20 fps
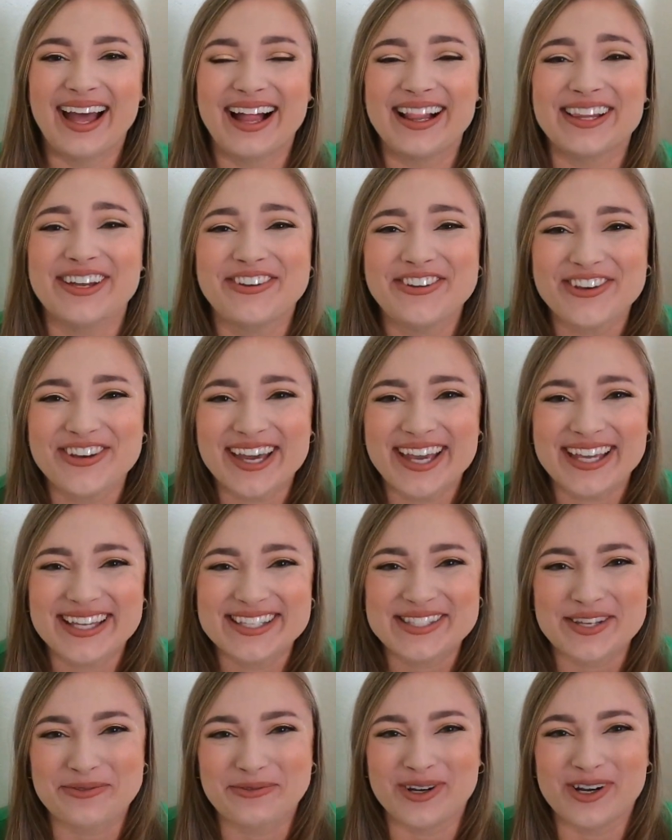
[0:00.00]
Hello you
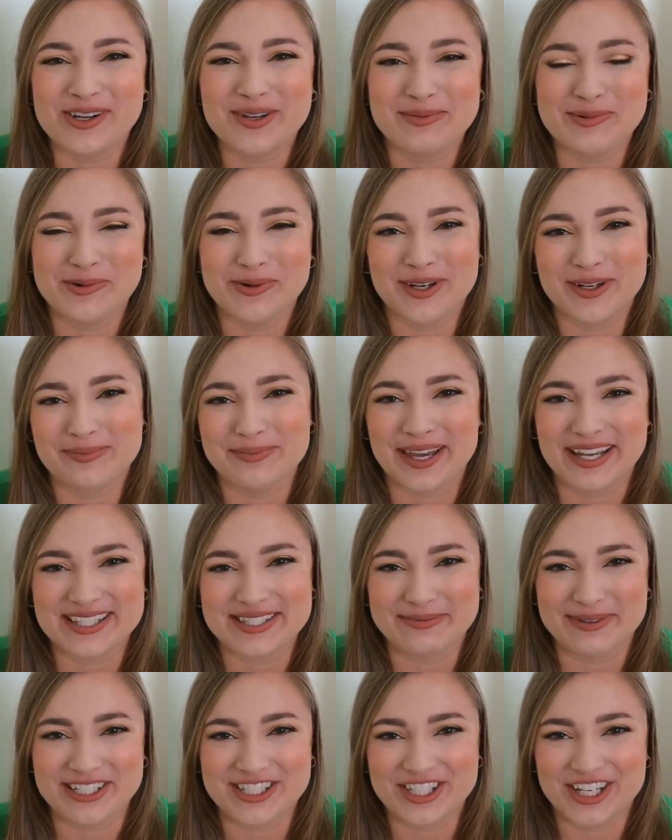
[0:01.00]
guys, welcome back
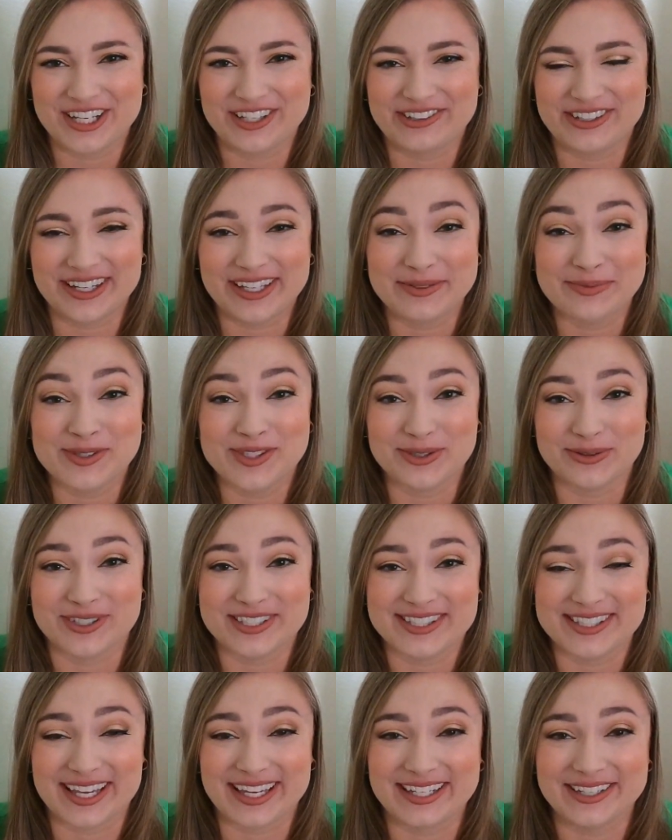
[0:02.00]
to my channel. I am so
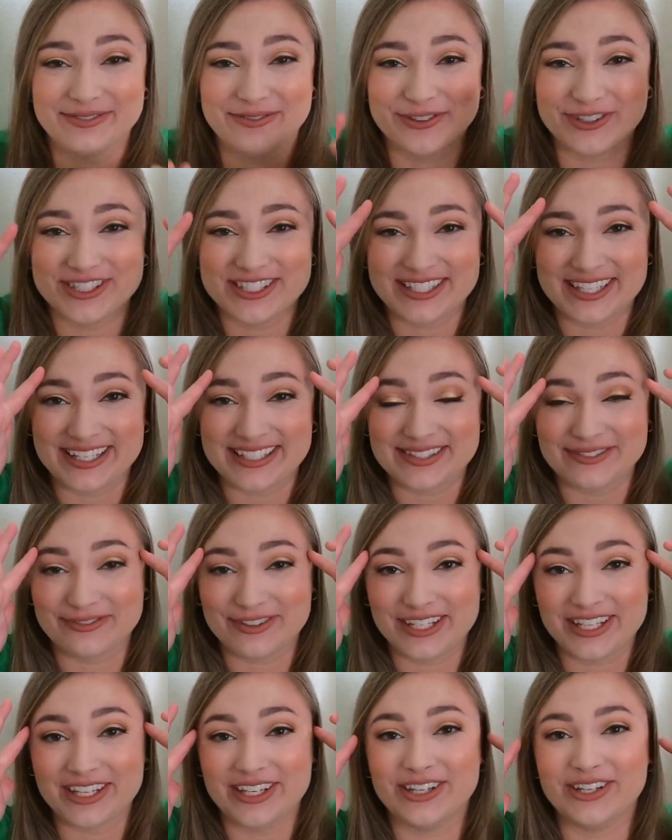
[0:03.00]
excited for today's
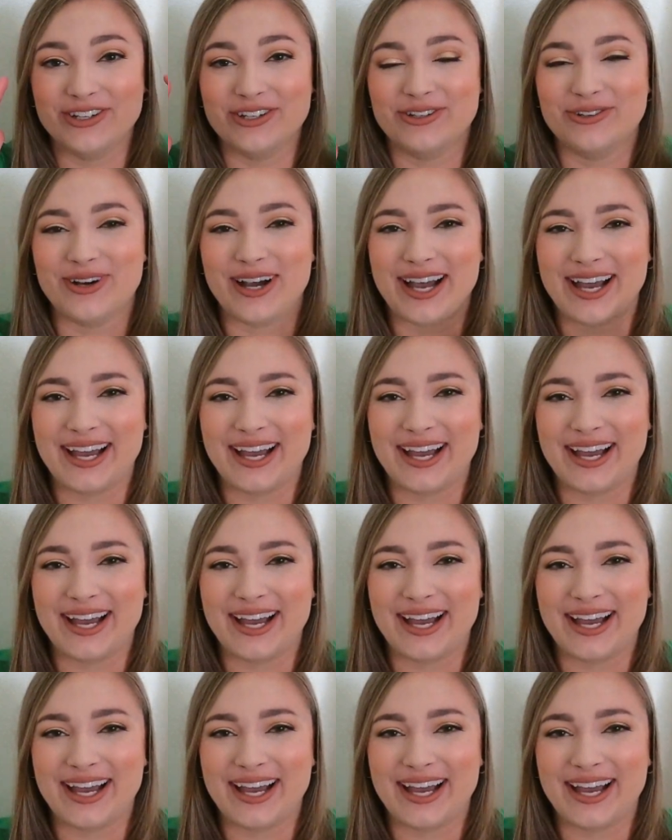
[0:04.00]
video.